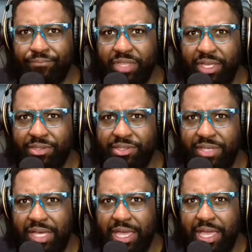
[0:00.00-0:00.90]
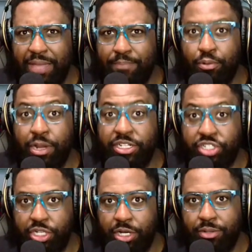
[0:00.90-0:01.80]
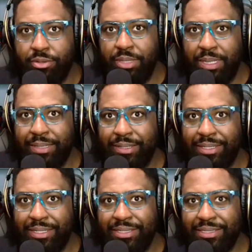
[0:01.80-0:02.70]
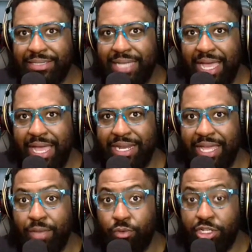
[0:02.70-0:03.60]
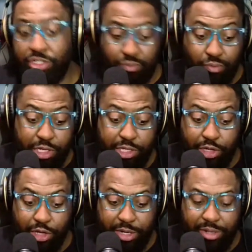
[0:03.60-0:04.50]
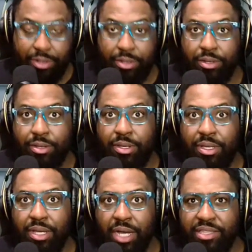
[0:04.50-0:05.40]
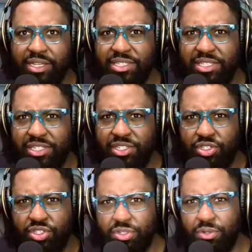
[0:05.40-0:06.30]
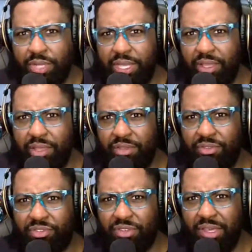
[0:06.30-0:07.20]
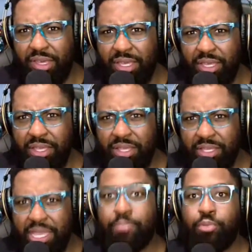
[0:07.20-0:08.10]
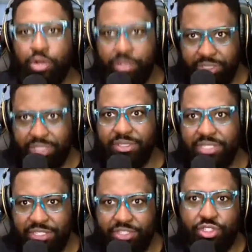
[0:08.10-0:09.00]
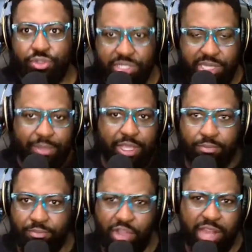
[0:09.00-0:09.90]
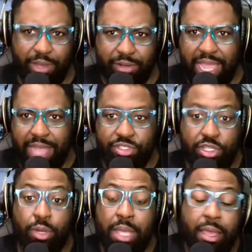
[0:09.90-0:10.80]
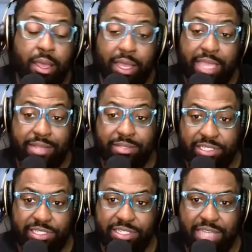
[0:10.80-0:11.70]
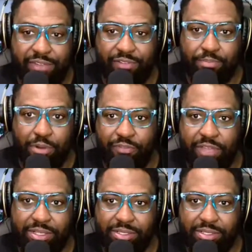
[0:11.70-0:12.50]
It's a British show, and it was really good. I think season 2 is... Yeah, Borders. Season 2 is coming right about now. So, again, this is kind of a perfect